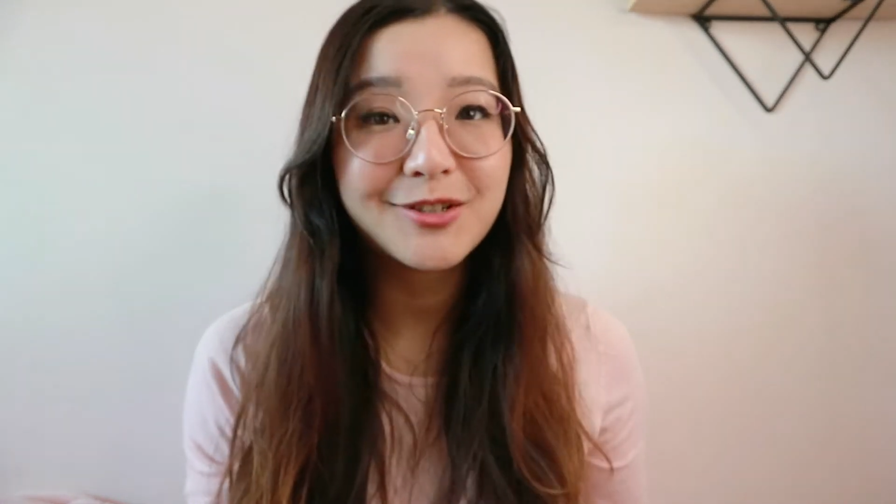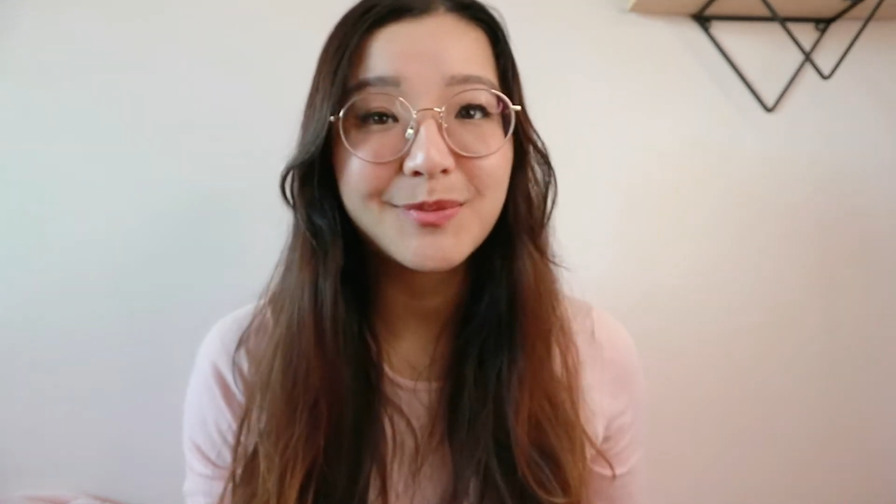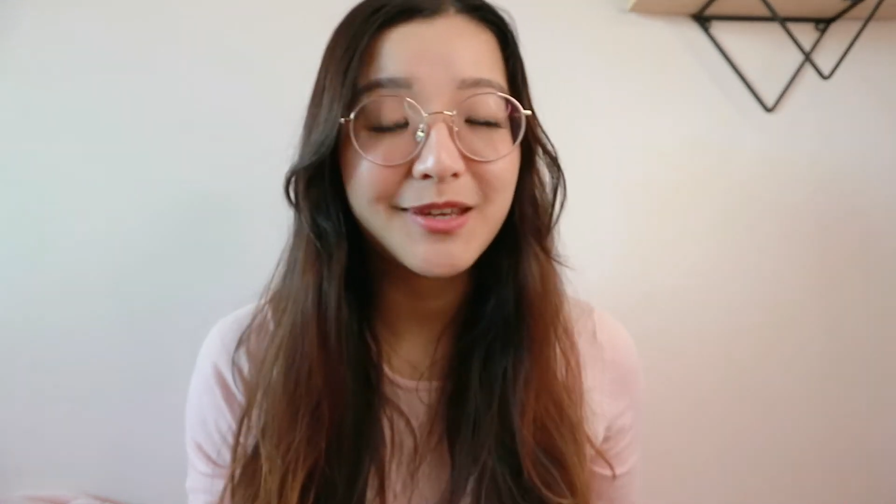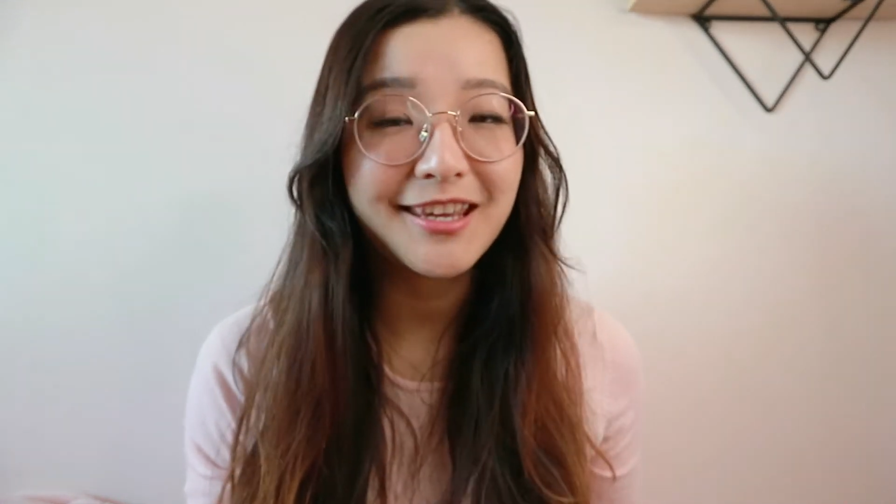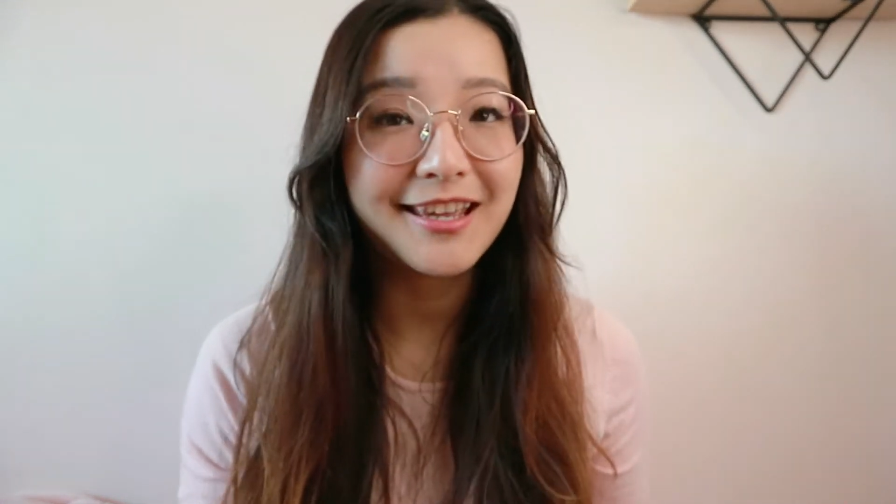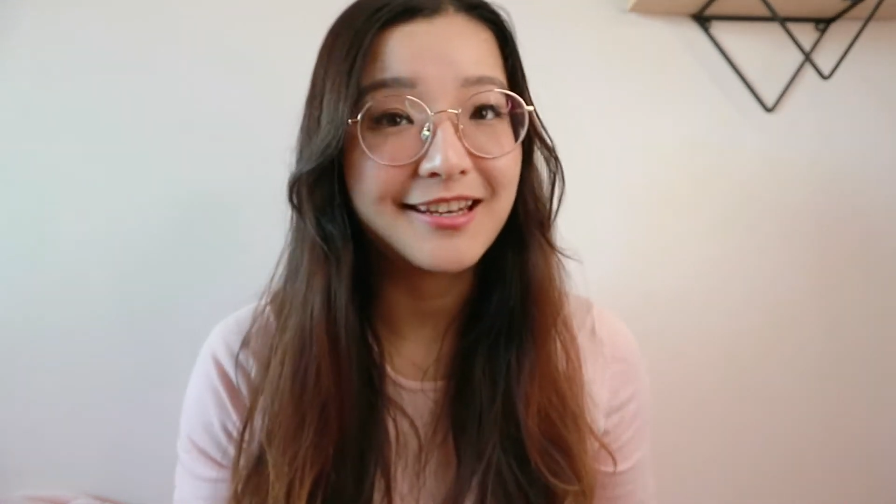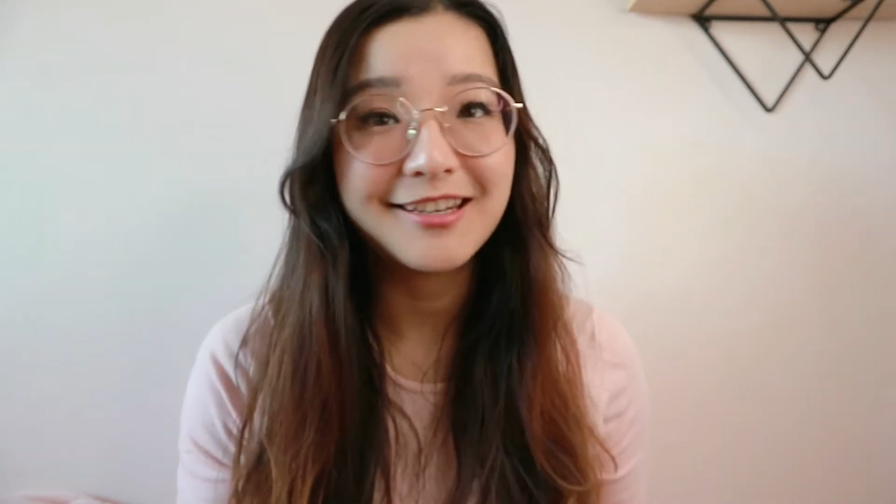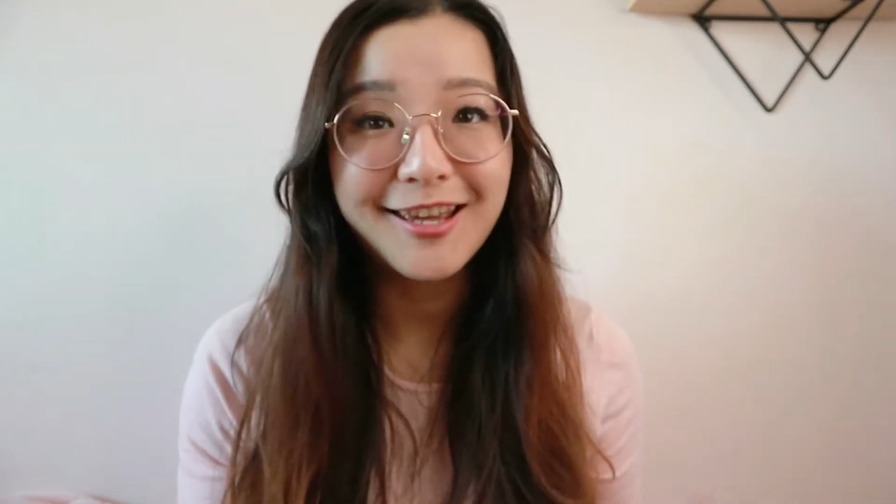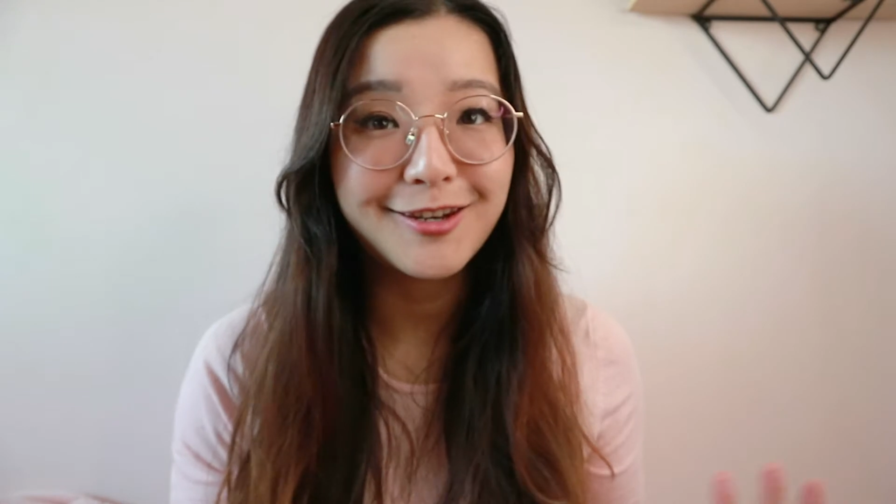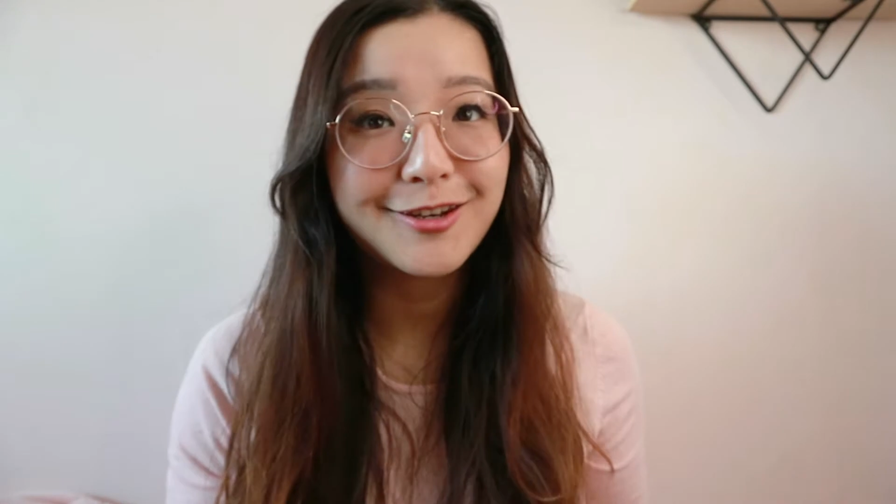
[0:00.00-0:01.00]
to be and
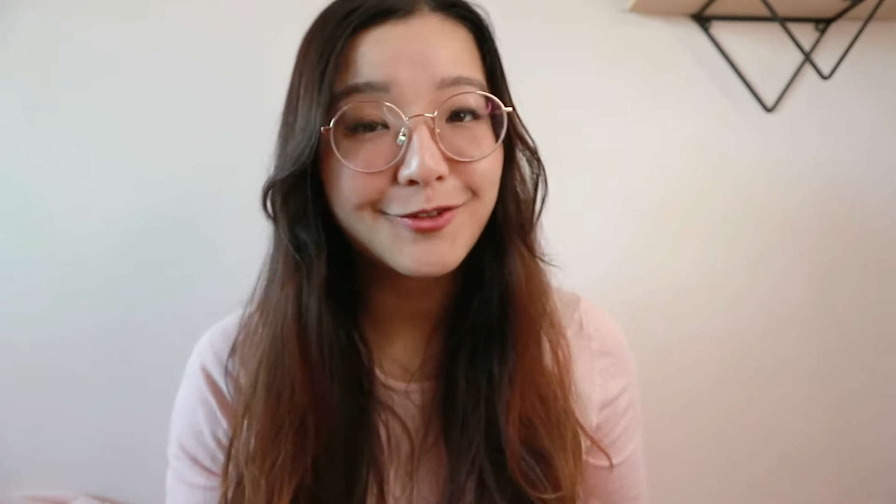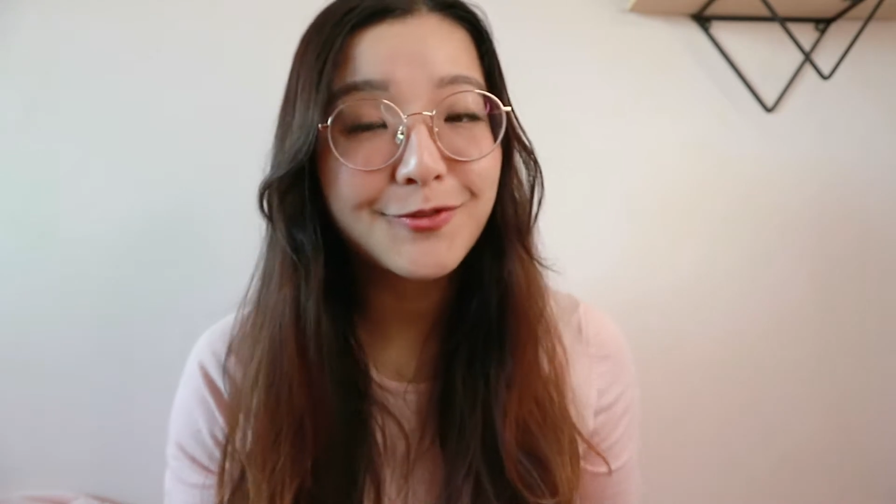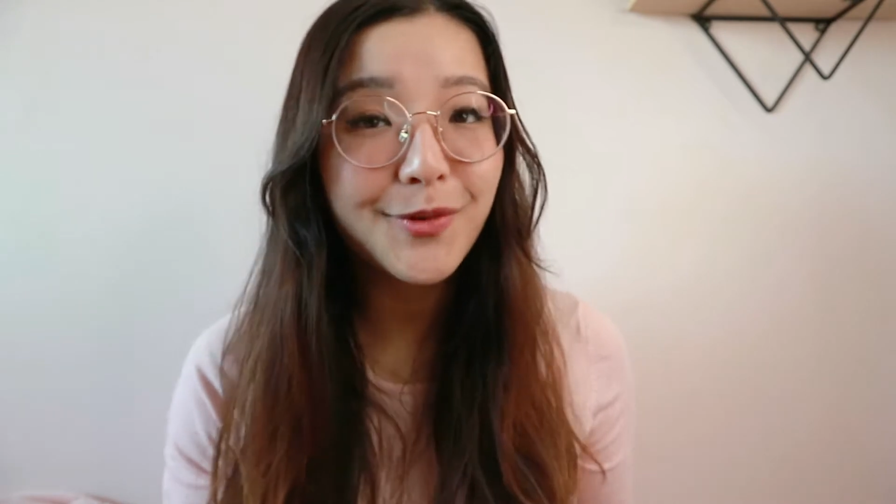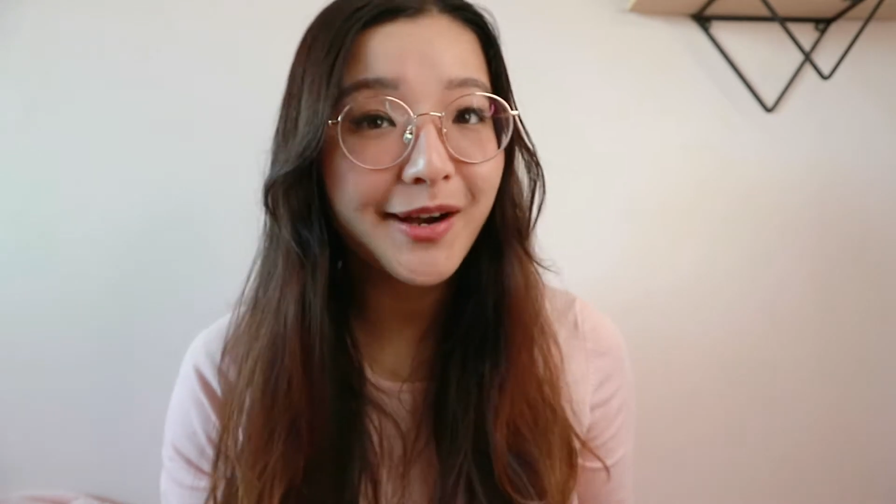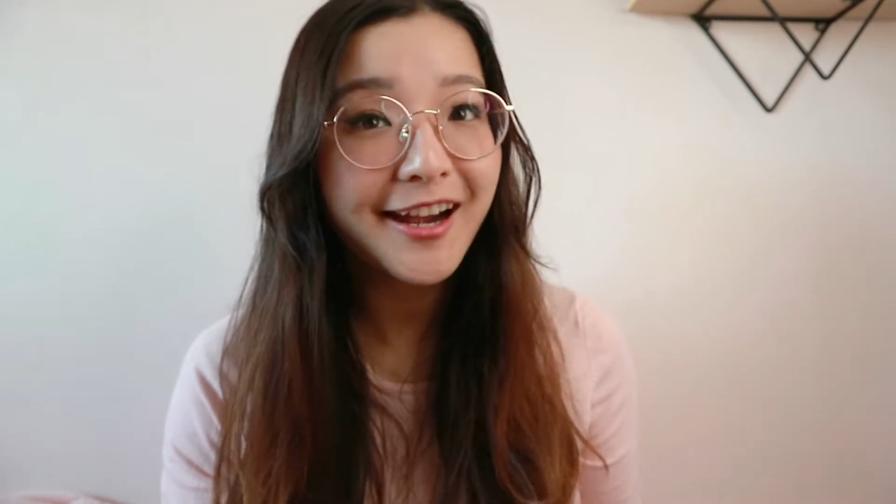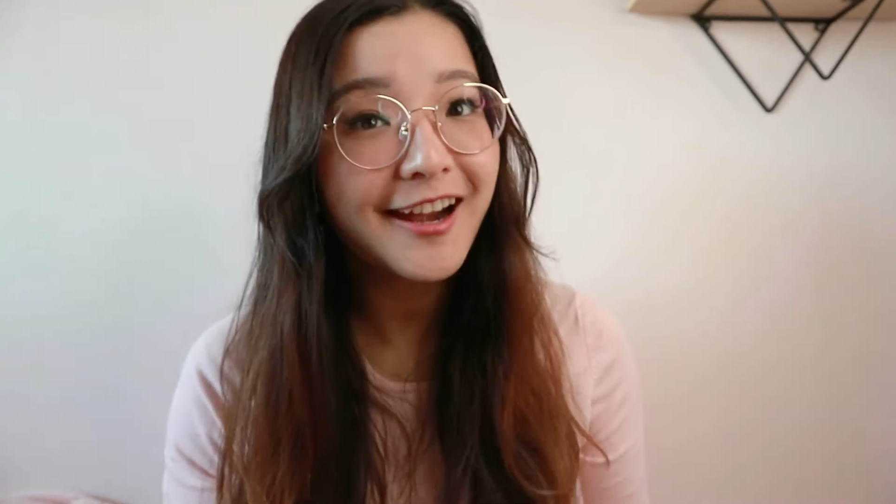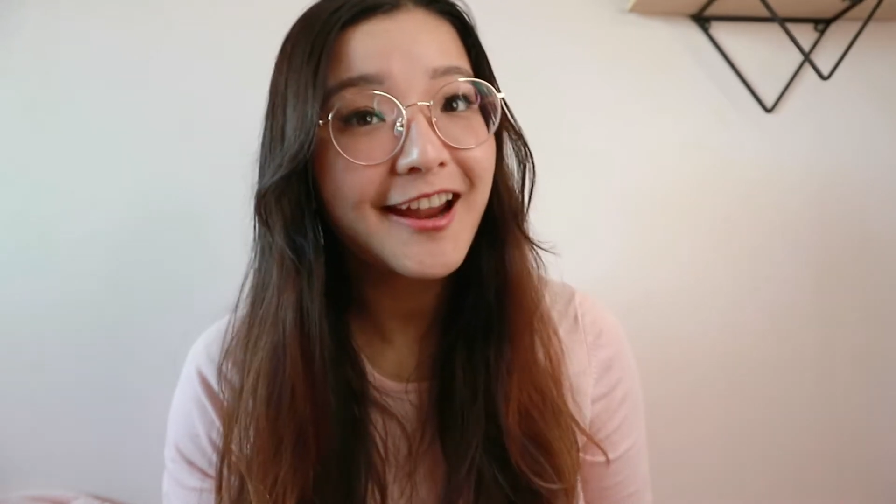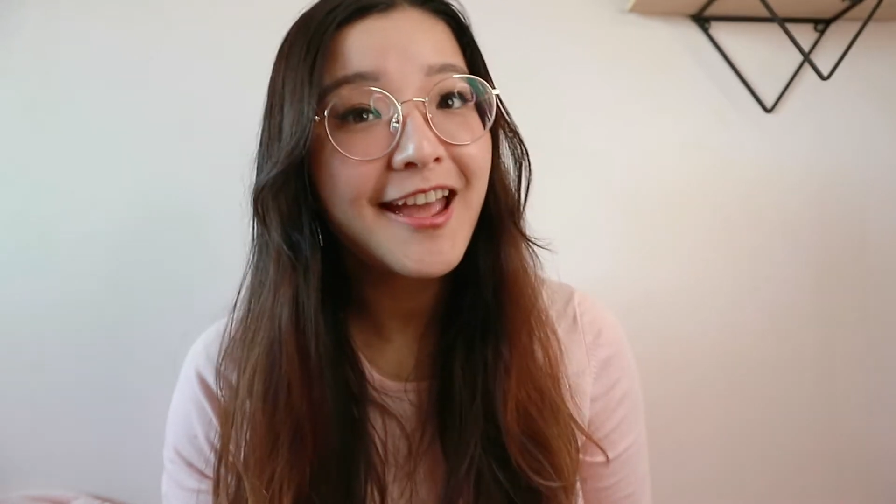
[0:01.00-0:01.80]
intended it for,